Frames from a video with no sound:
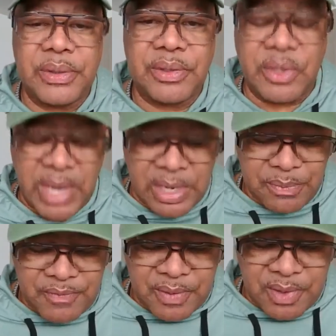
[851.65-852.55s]
You got to be
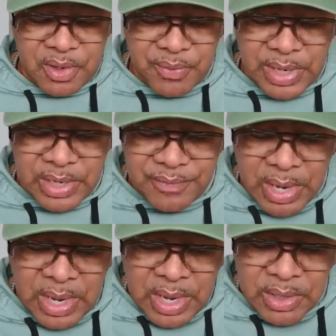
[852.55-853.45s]
very creative.
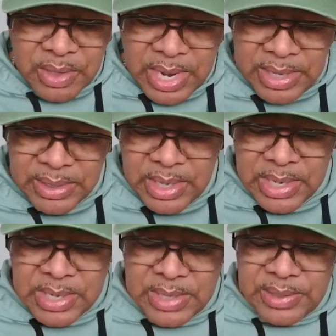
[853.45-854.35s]
You got to